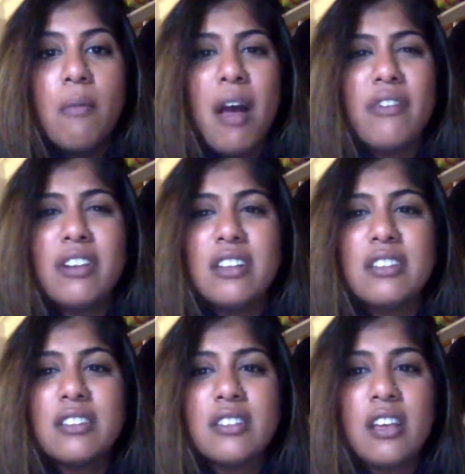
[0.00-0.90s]

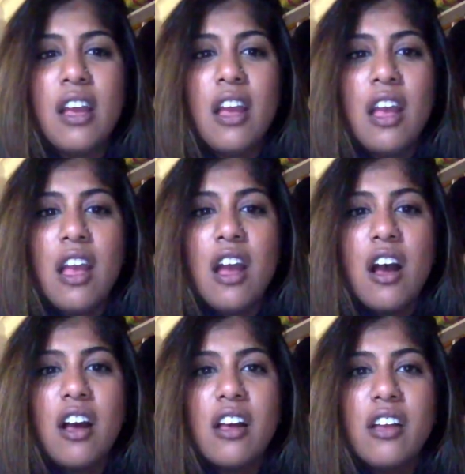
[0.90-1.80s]
evidence,
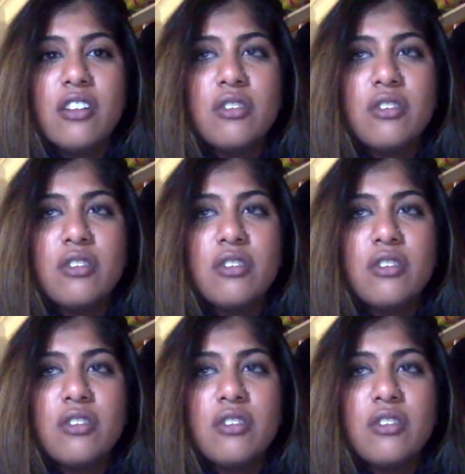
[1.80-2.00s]
and